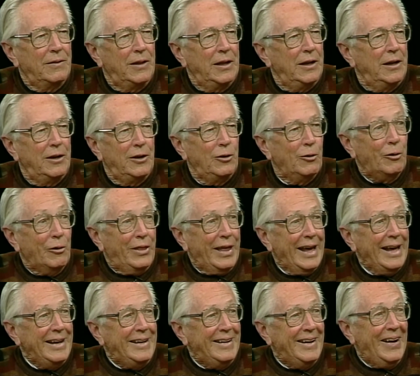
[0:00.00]
Yeah, they didn't know
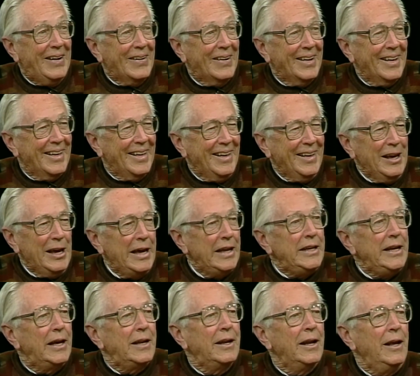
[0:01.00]
that.
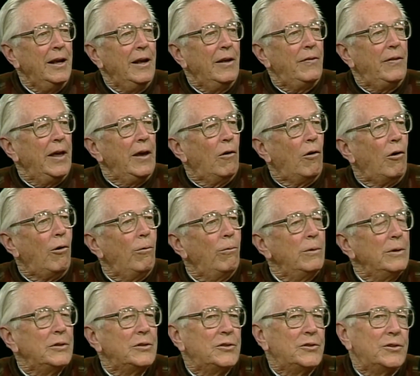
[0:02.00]
And yet, they
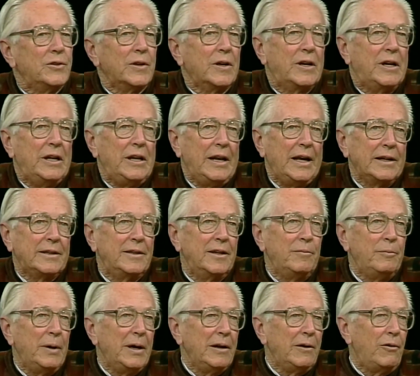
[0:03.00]
always
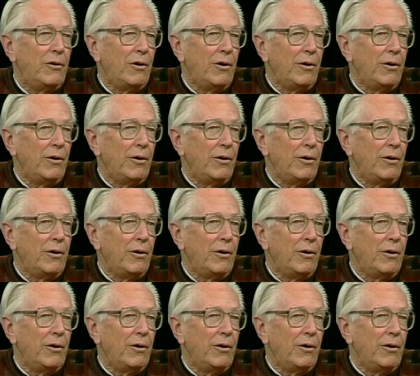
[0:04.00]
collected my